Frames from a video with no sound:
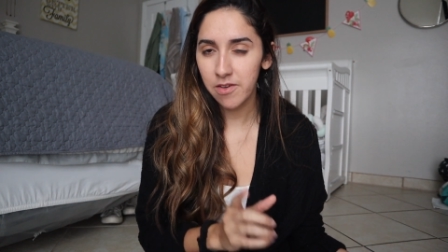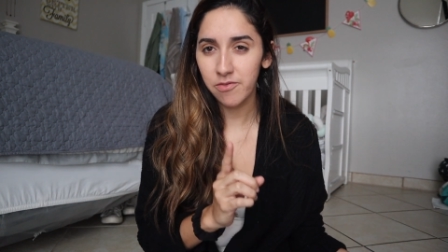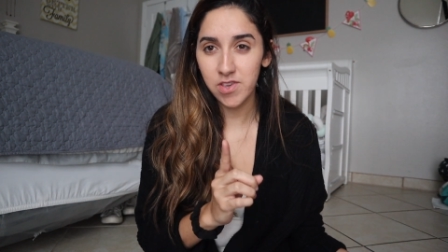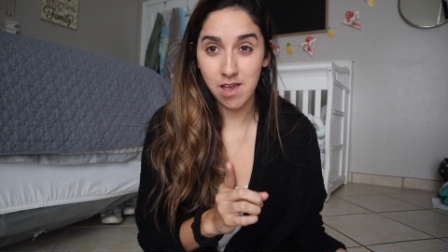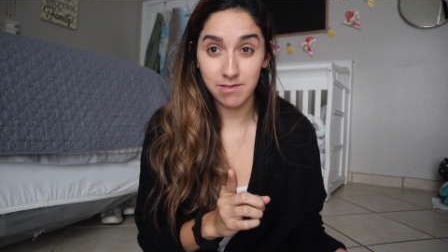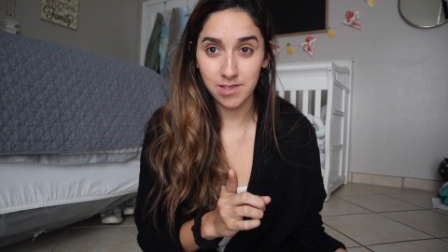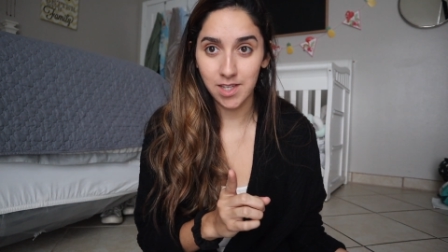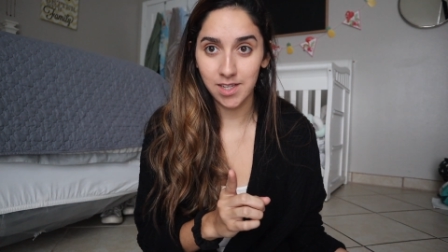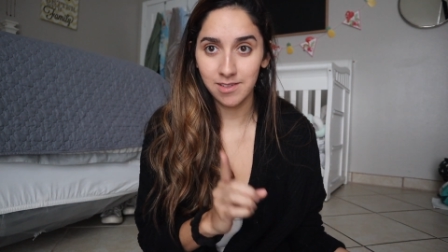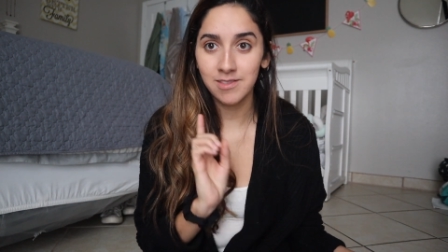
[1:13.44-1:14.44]

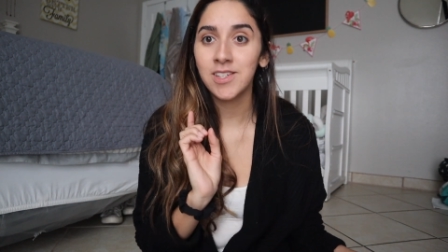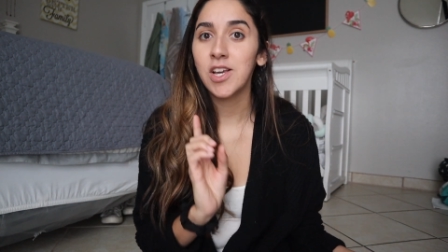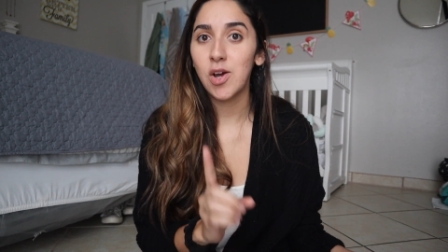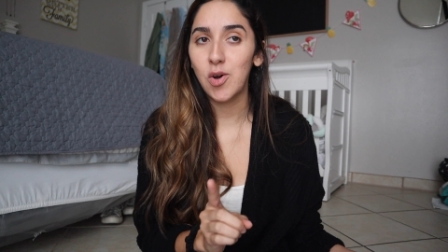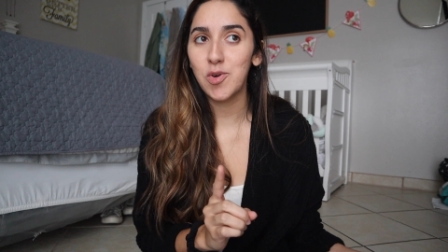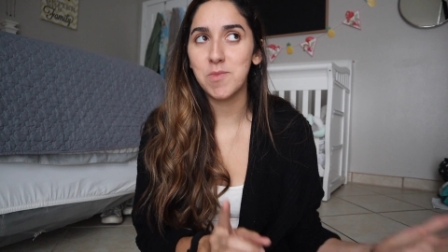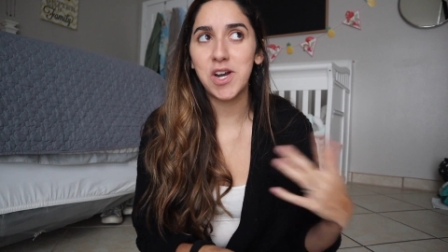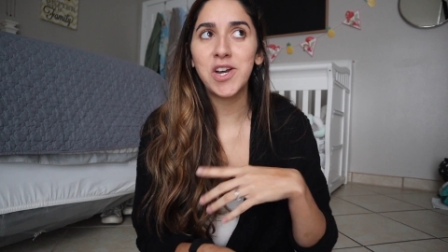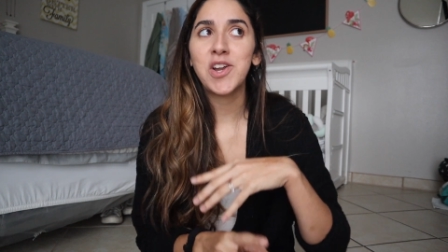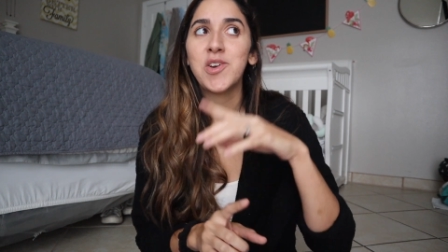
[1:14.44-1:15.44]
fiance,
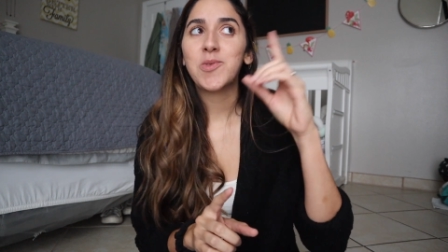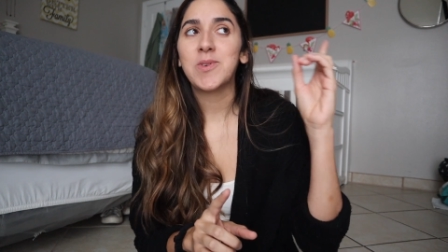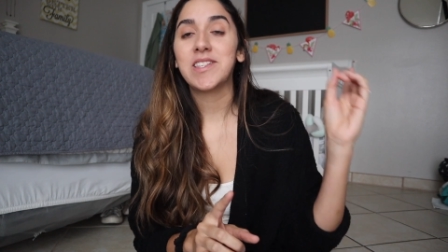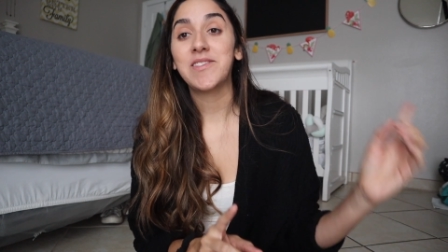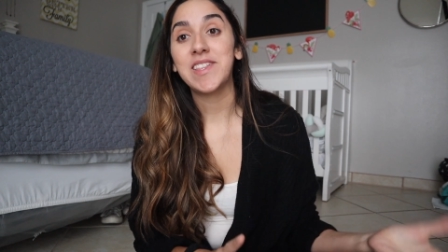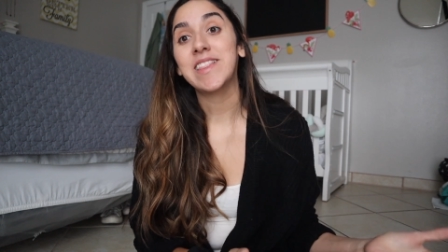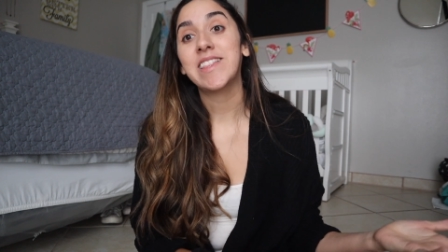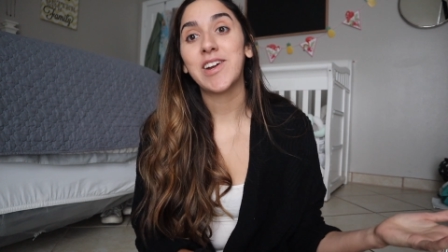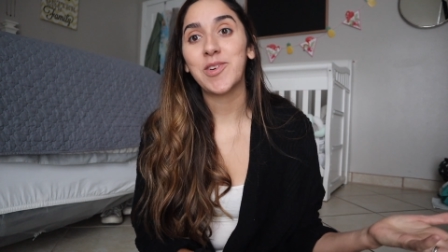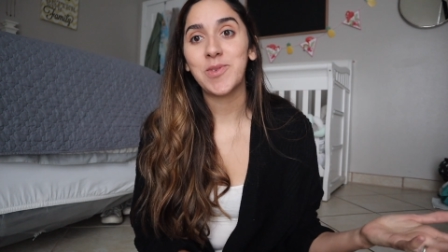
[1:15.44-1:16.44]
Omar, was living
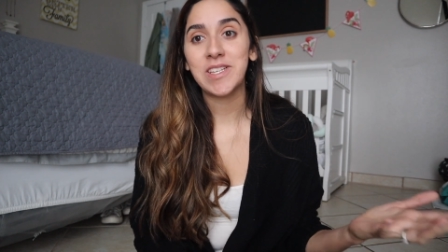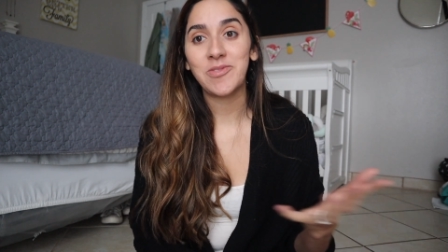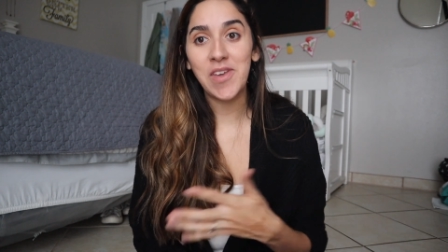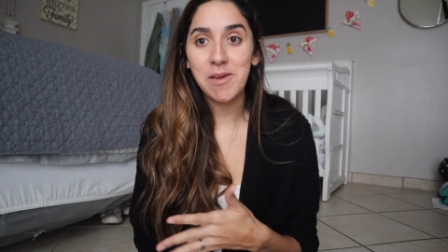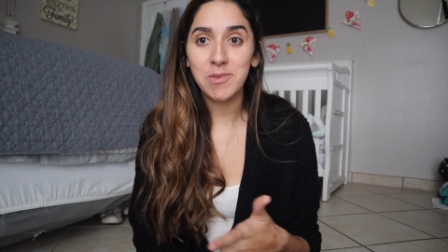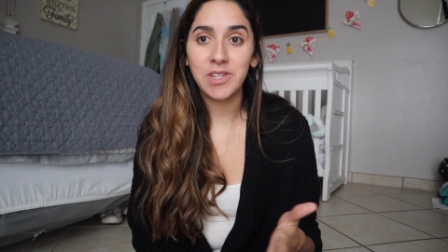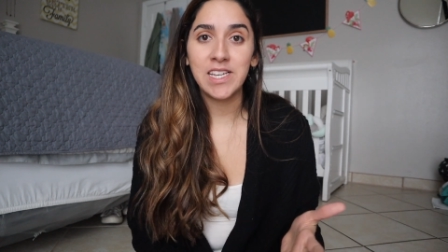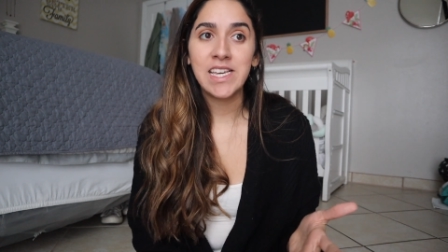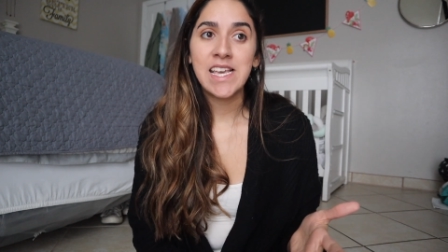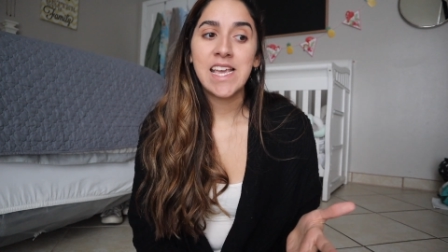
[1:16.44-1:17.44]
there with his family,